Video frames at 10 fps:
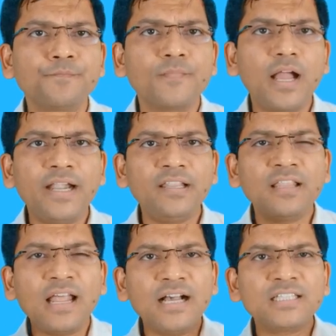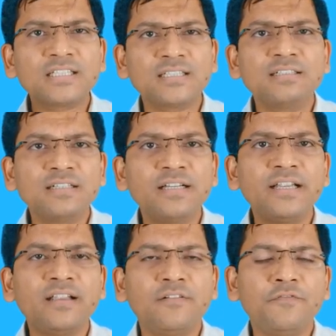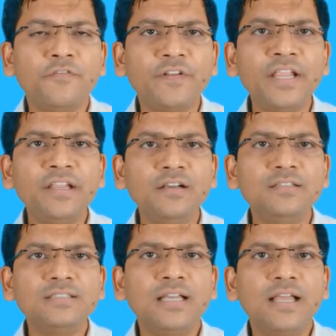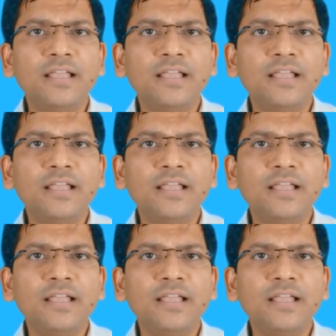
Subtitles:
And in the last 15 years,